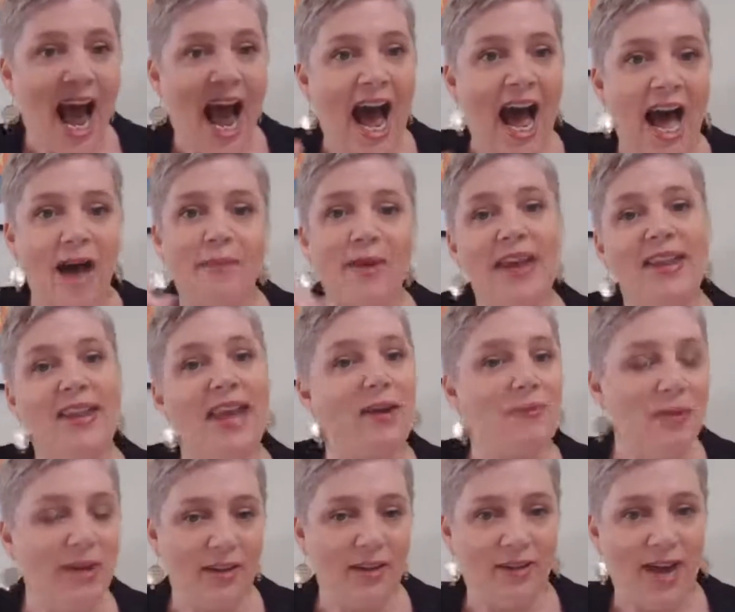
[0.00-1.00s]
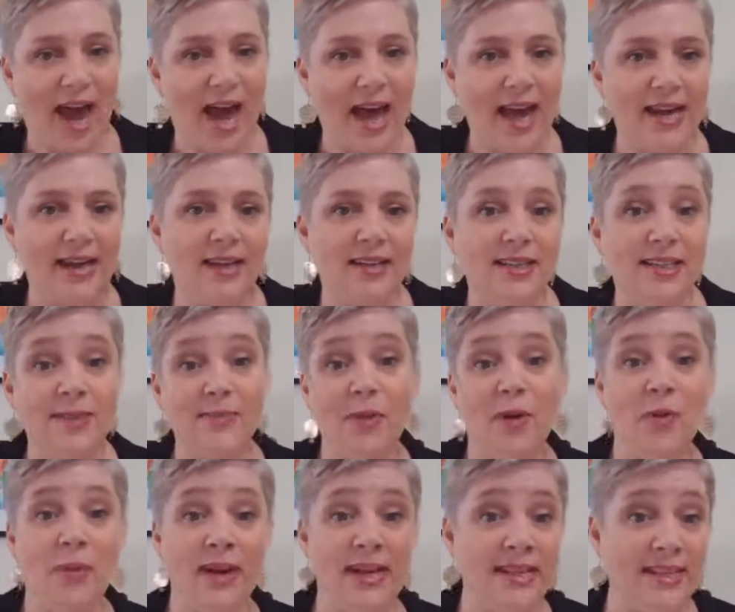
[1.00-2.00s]
And they will have had
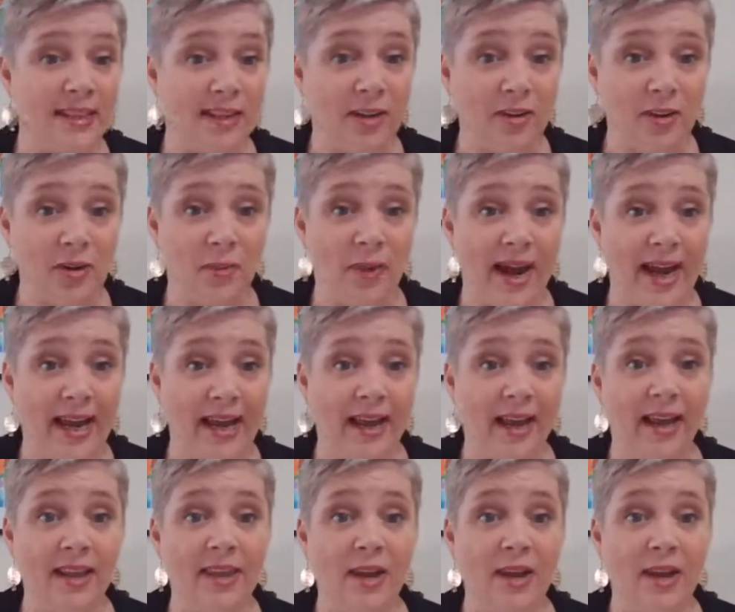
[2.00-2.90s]
small wins along the way.